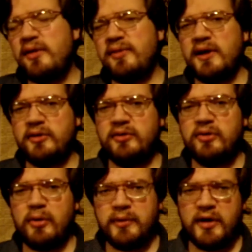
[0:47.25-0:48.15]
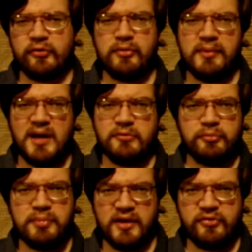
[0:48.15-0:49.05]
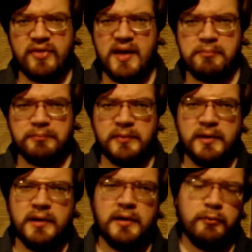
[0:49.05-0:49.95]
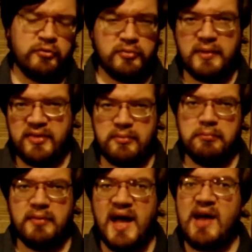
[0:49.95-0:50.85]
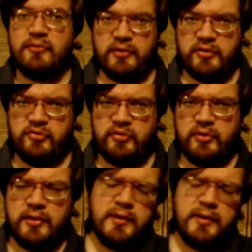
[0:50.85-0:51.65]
that no one else can become as big as them, which would make them average.